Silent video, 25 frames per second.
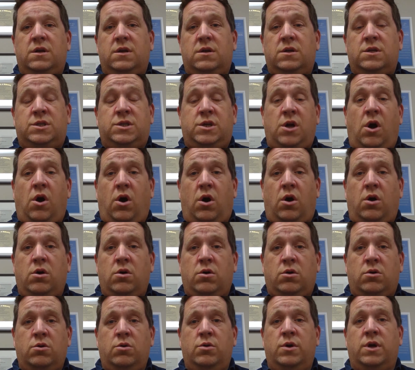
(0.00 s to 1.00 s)

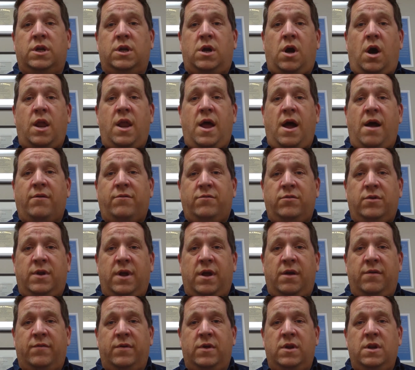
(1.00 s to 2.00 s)
Saul, who had gone after
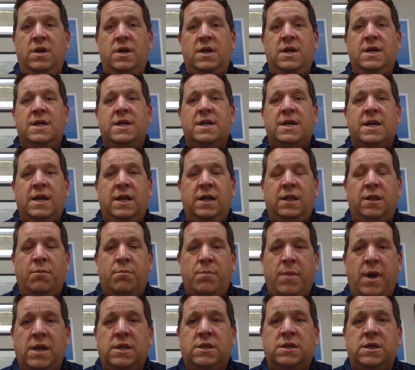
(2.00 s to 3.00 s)
David, he
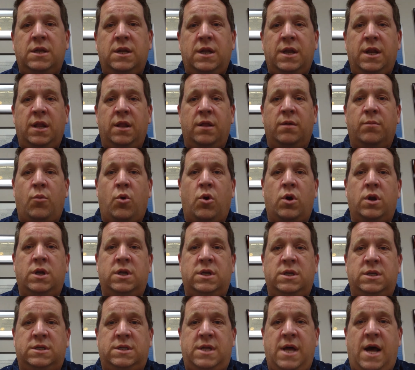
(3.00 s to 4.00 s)
lamented and he mourned
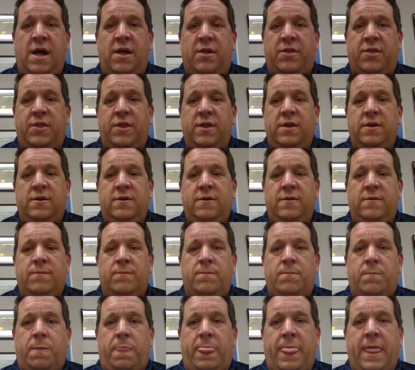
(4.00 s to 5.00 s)
his death.
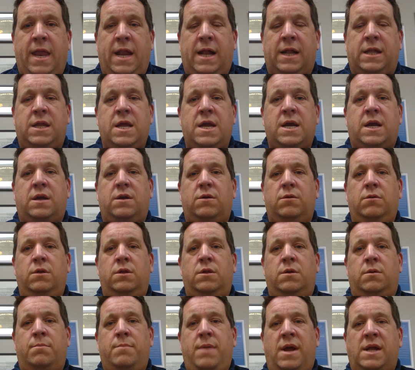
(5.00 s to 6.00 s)
And I think
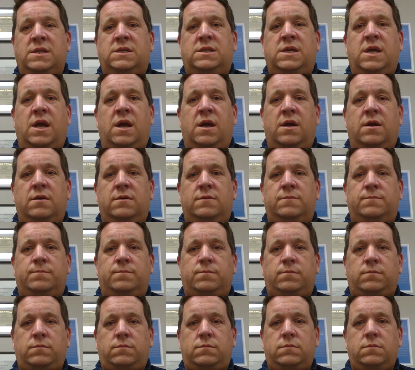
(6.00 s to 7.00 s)
lamenting,
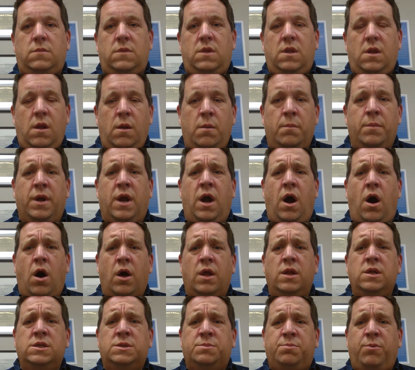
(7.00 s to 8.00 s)
being
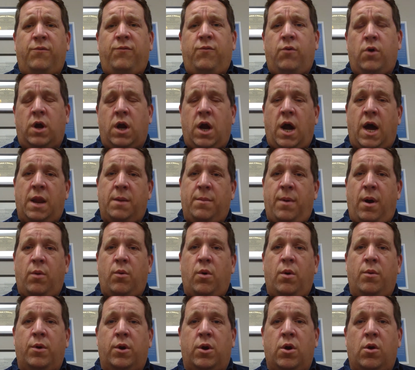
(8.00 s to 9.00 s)
honest before God about
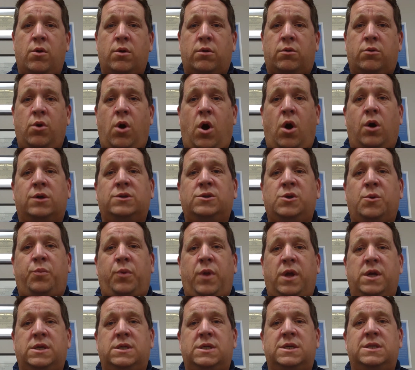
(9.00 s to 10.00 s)
what we're going through, also
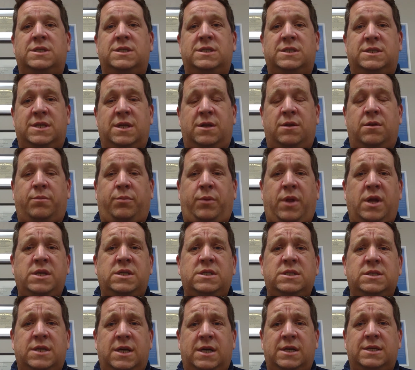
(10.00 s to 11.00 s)
places
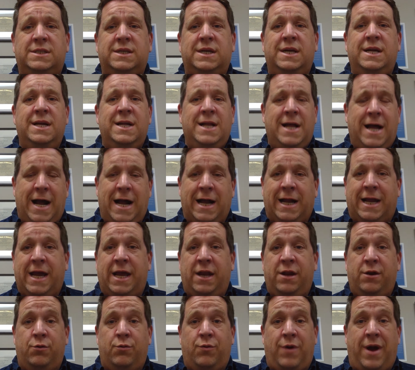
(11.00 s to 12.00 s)
us again
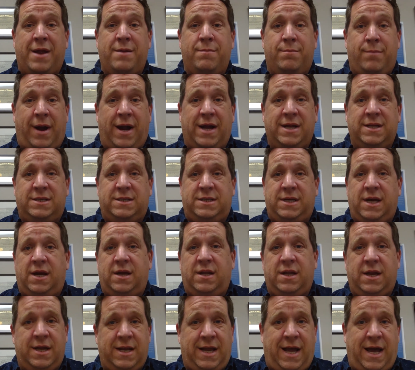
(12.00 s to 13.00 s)
in right mindset
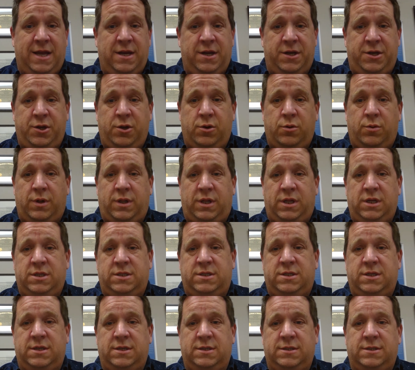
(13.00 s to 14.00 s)
and how to deal with
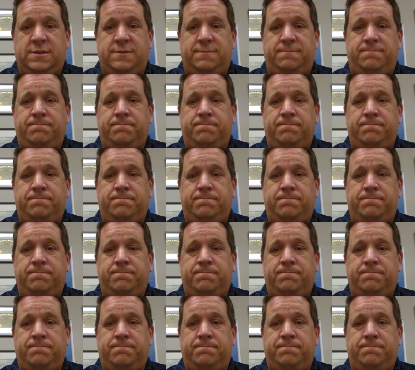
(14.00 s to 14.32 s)
these things.